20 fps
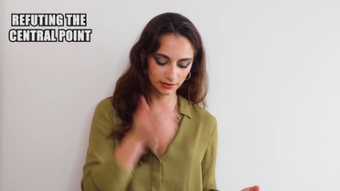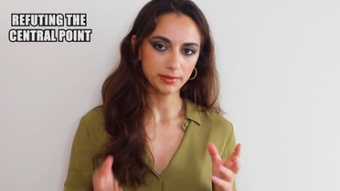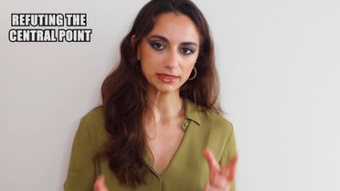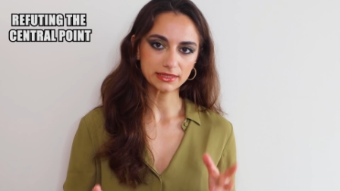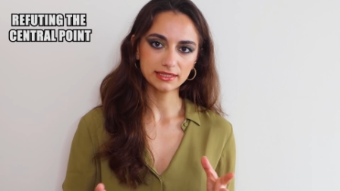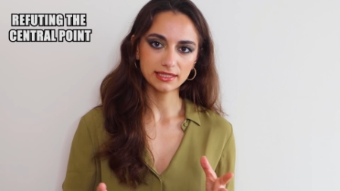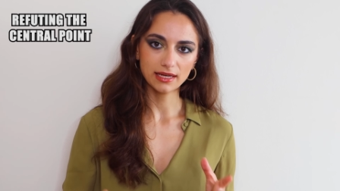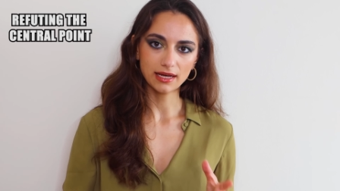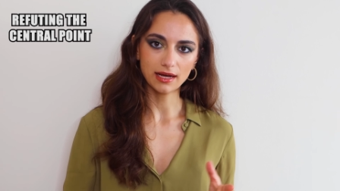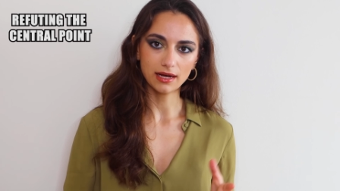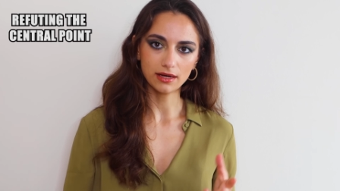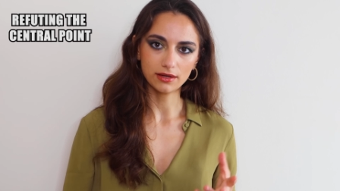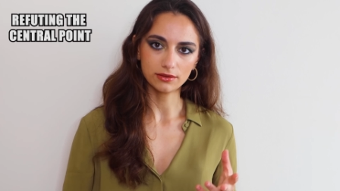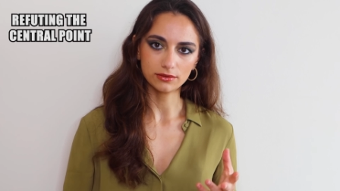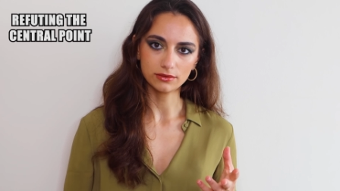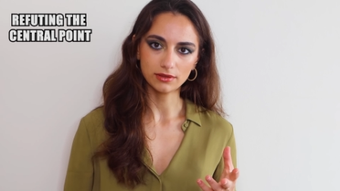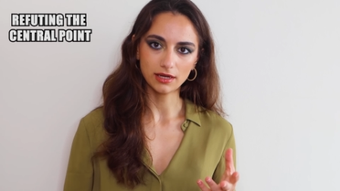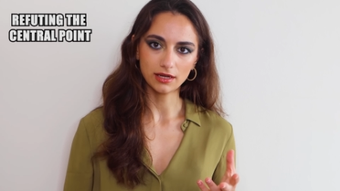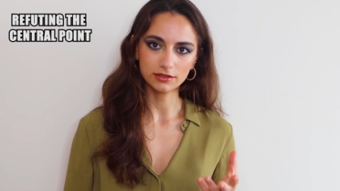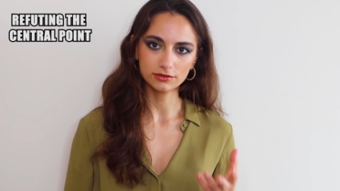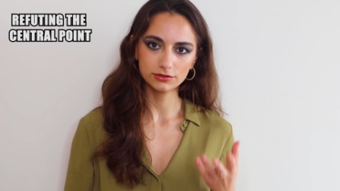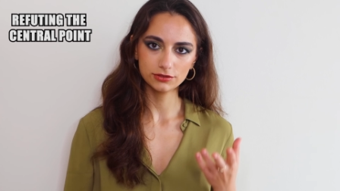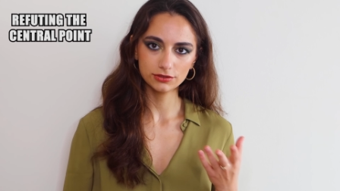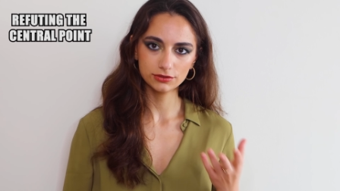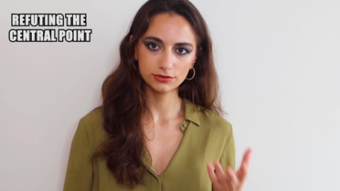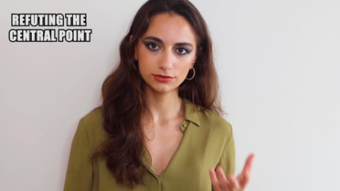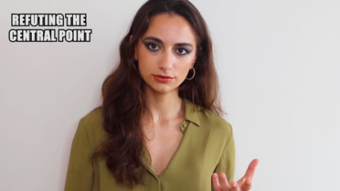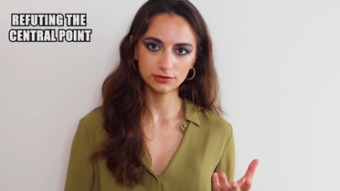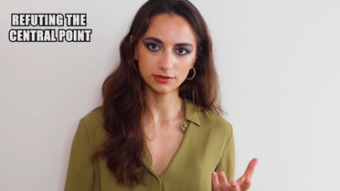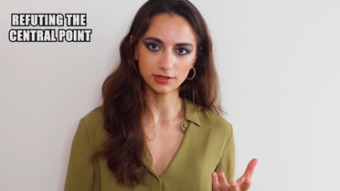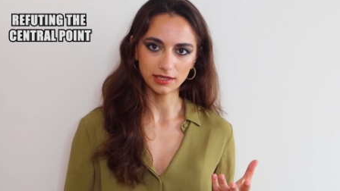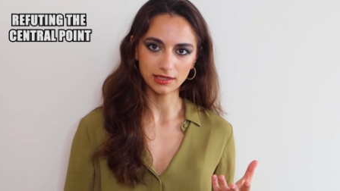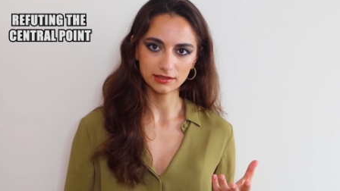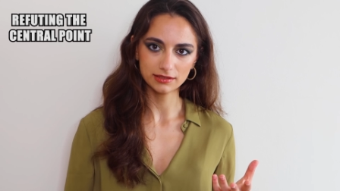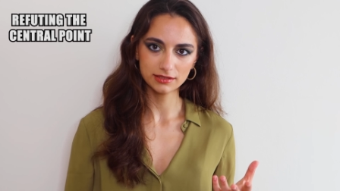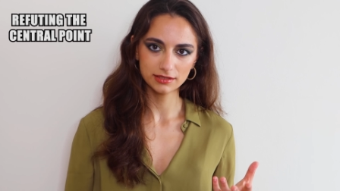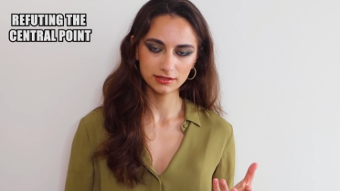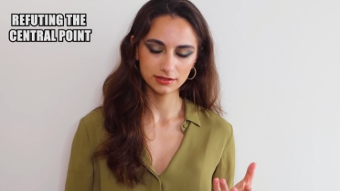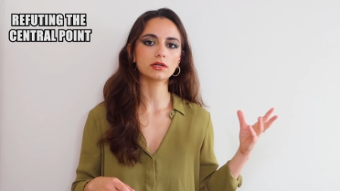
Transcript: But how? How do you do that?